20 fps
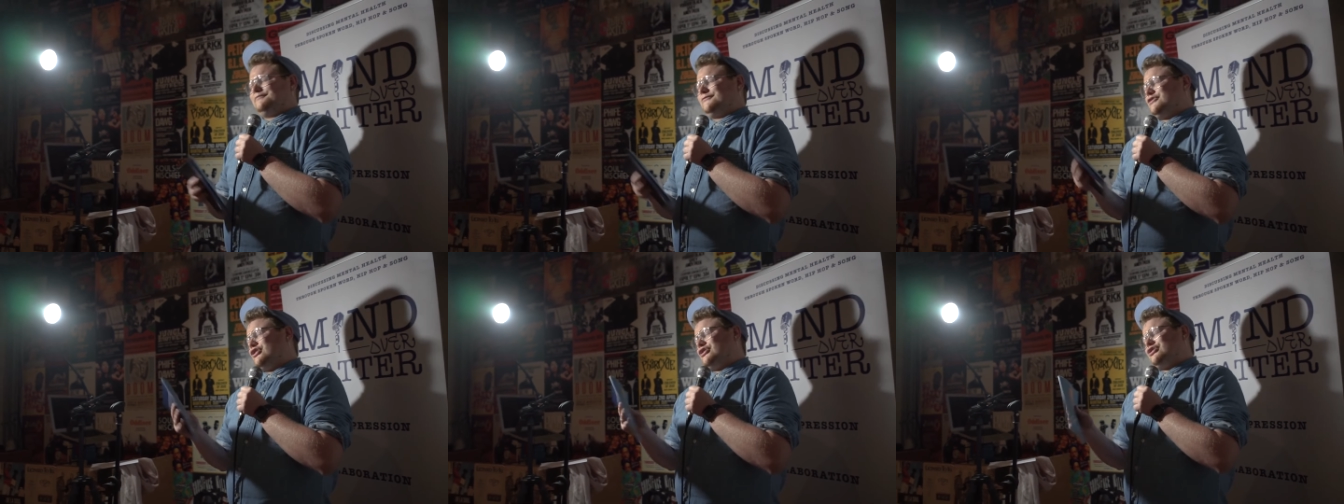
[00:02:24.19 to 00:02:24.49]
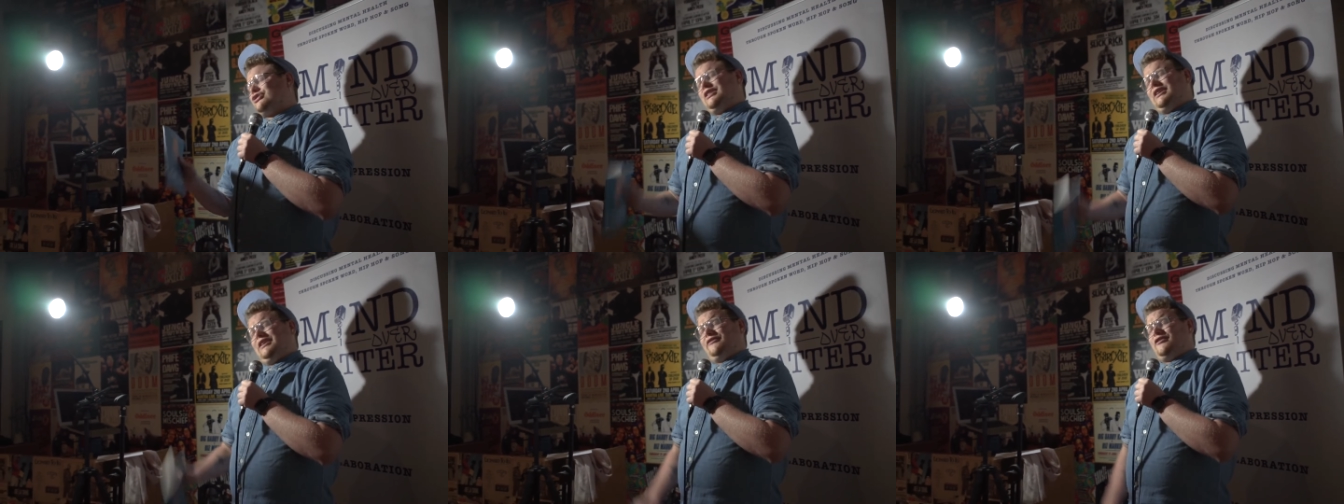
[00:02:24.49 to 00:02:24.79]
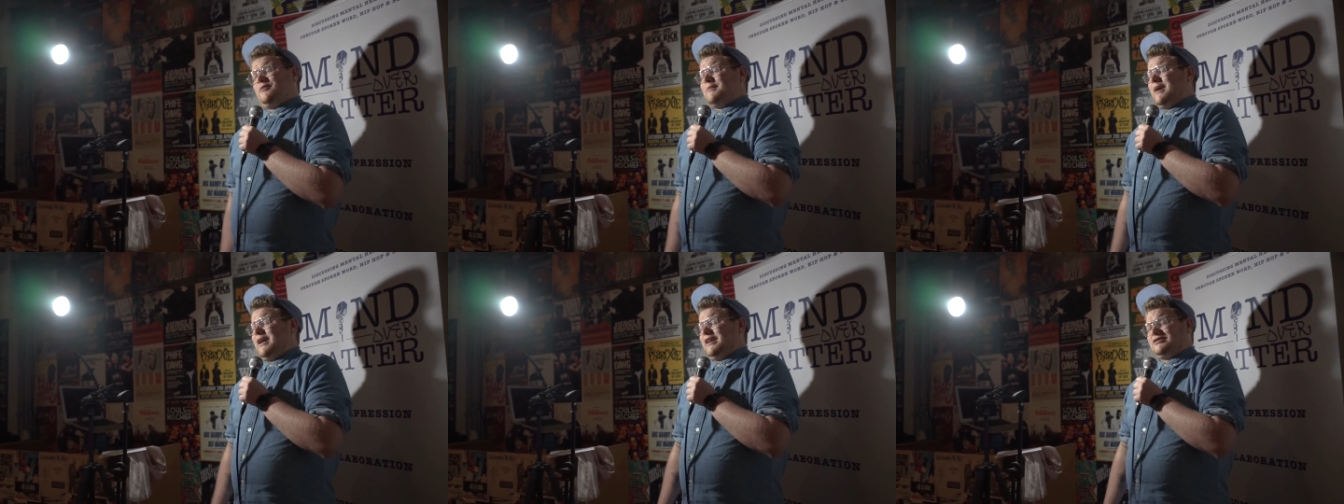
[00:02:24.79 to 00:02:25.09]
just see if
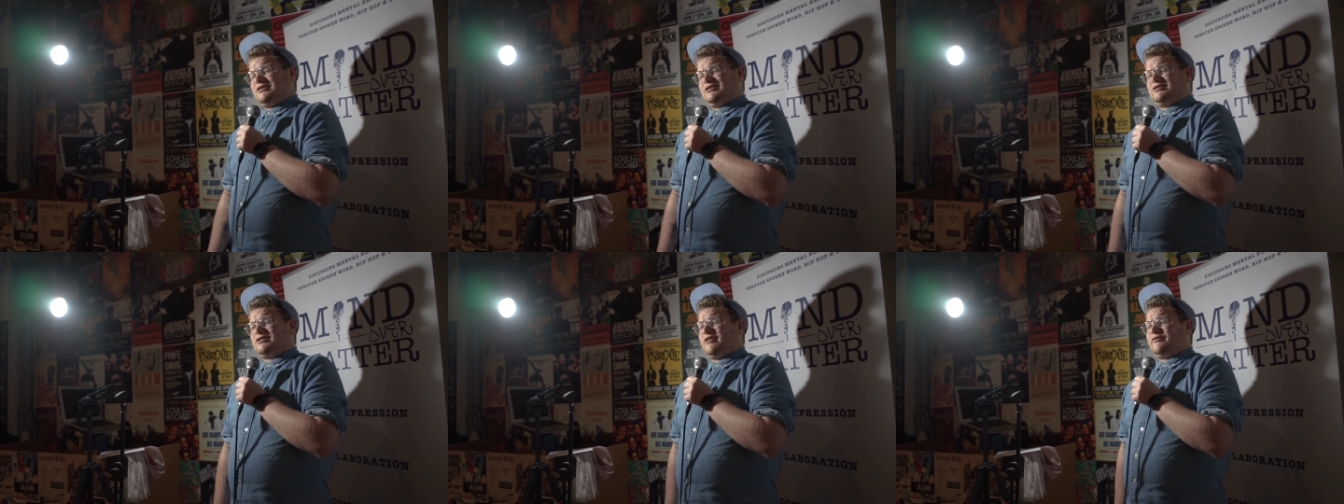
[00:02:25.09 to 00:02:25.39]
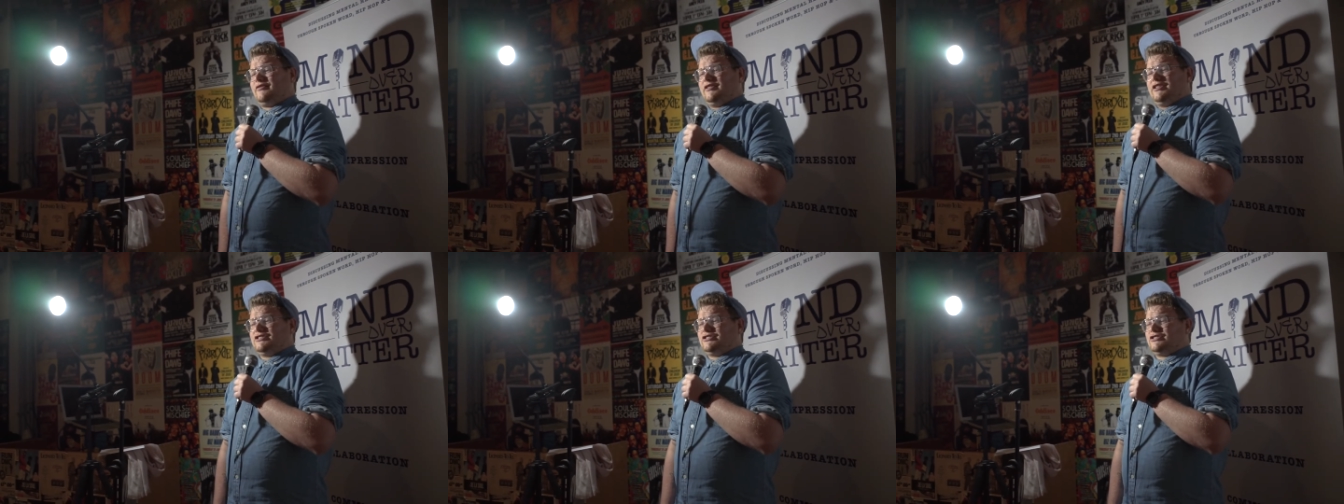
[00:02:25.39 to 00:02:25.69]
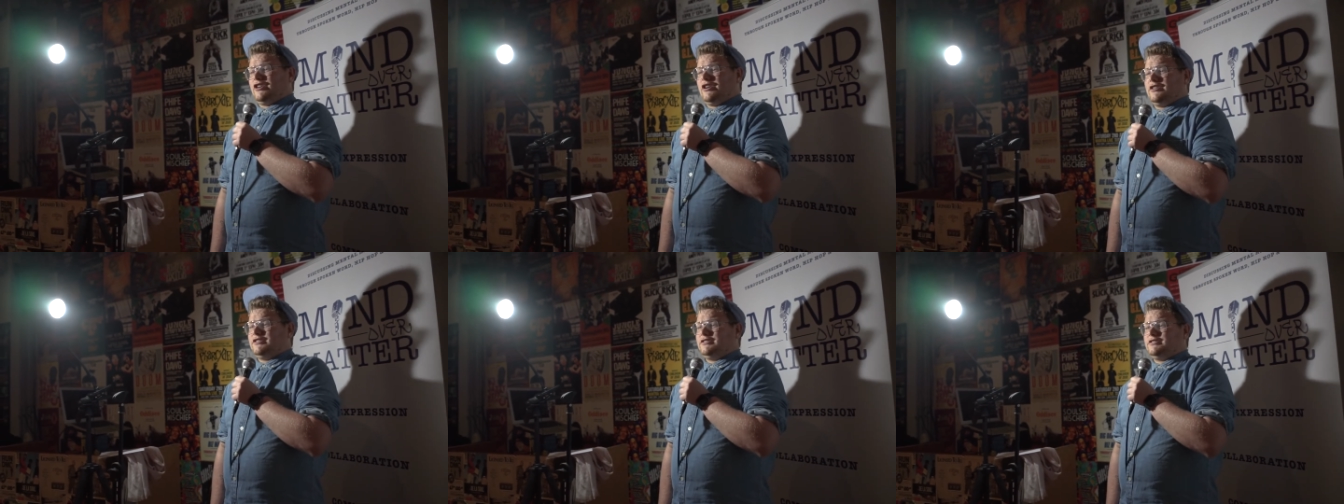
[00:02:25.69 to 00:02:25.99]
your mates are suffering in
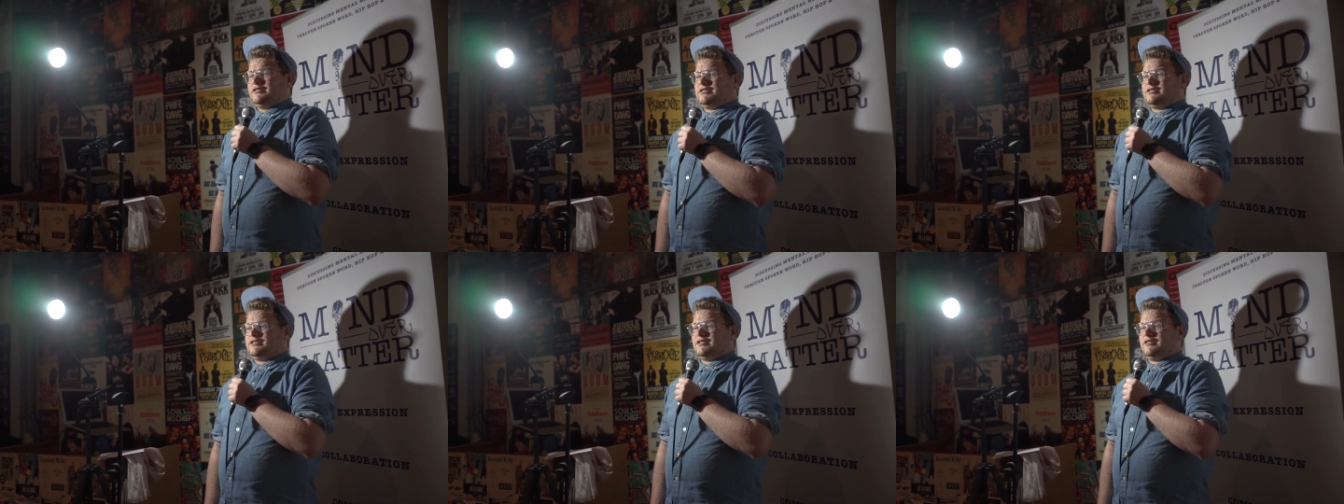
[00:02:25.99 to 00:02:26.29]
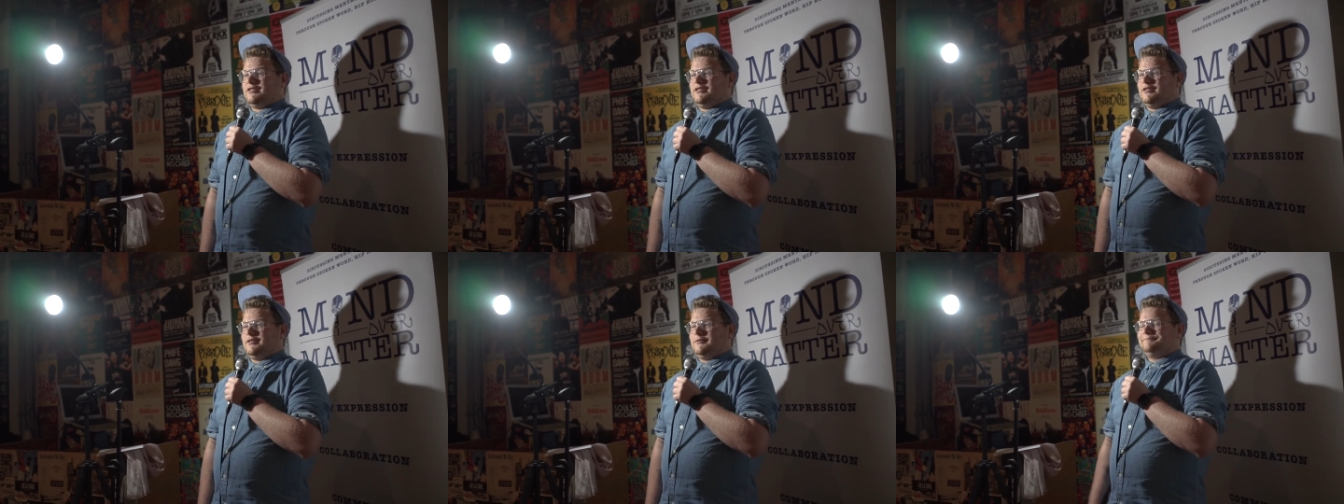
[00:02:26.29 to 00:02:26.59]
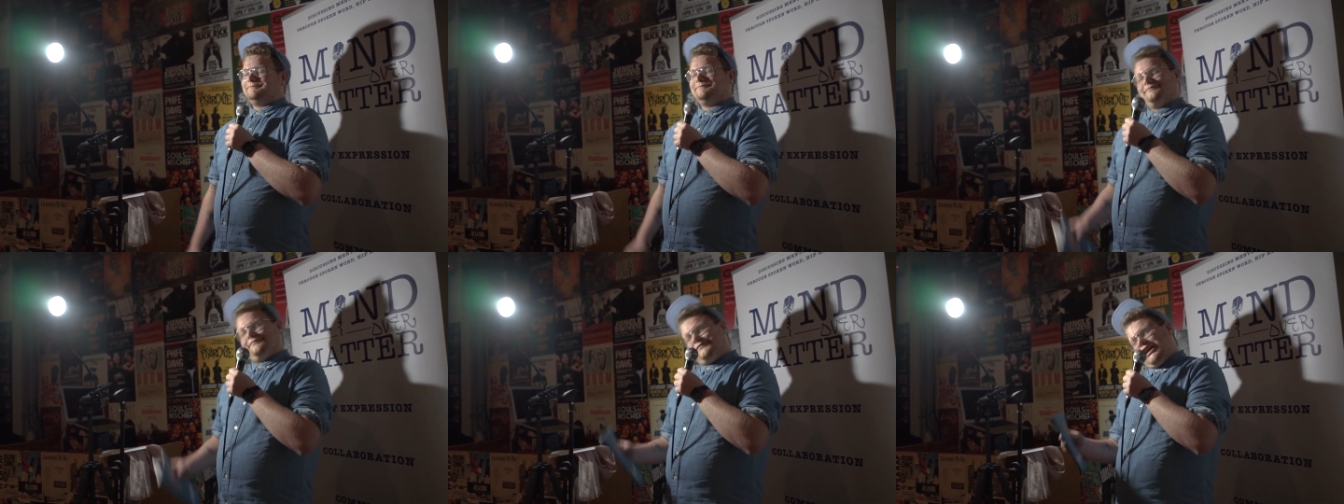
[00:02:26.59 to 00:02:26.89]
silence.
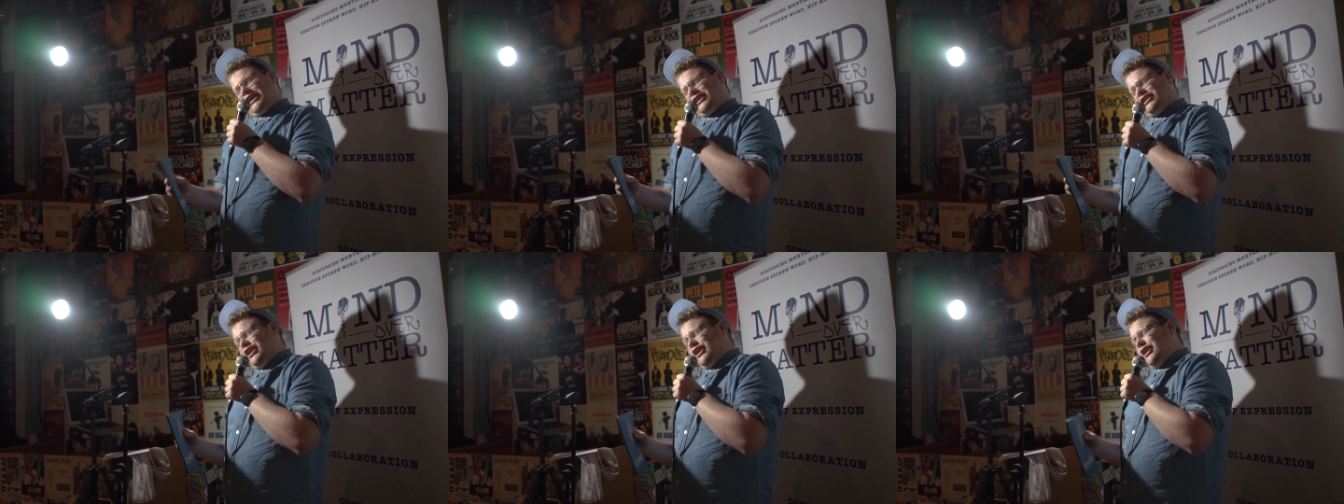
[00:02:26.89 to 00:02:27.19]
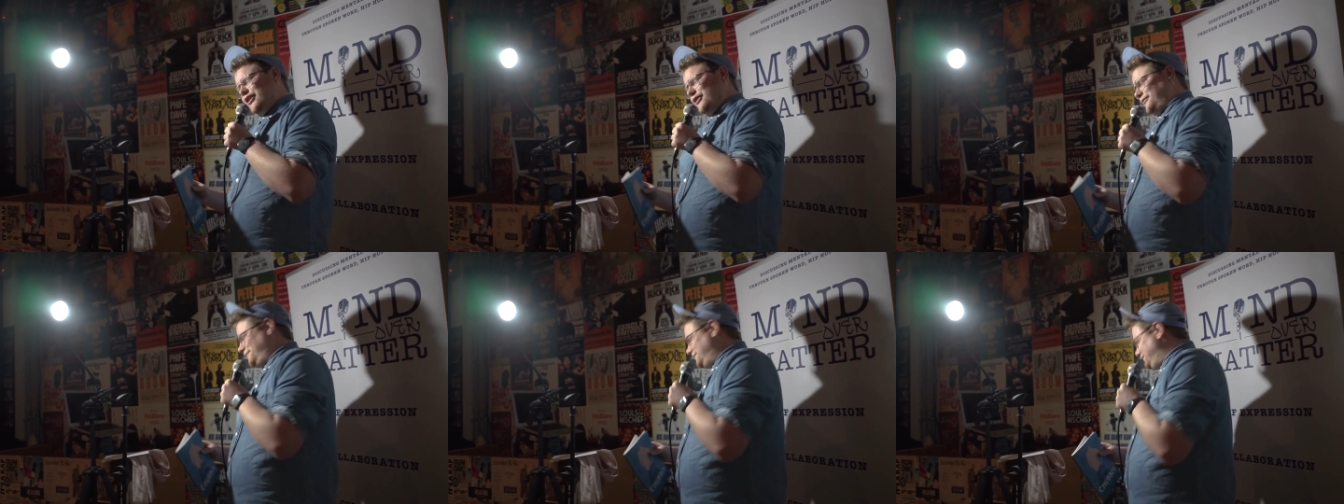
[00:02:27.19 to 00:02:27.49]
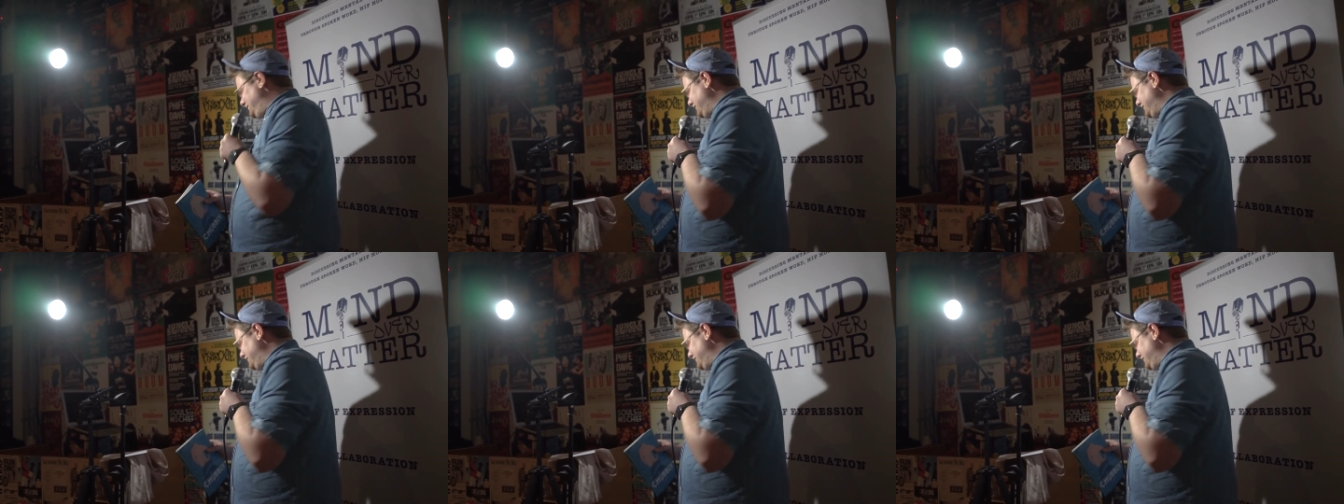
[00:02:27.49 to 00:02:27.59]
Thank you.